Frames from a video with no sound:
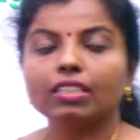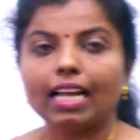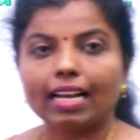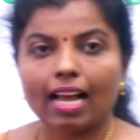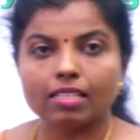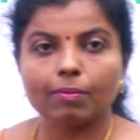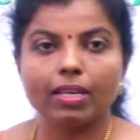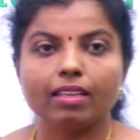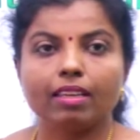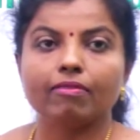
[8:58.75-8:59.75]
that has
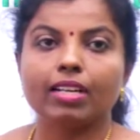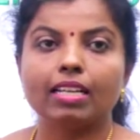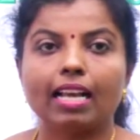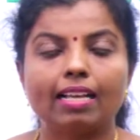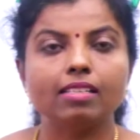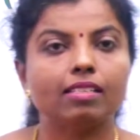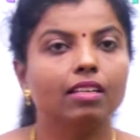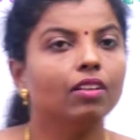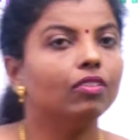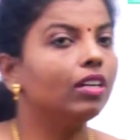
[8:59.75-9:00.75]
been given as
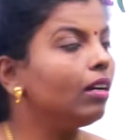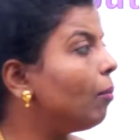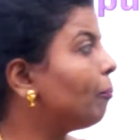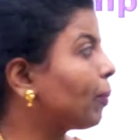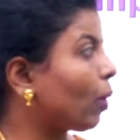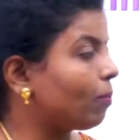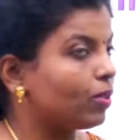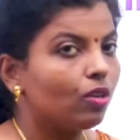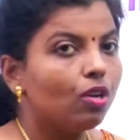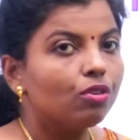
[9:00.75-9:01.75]
the prompt.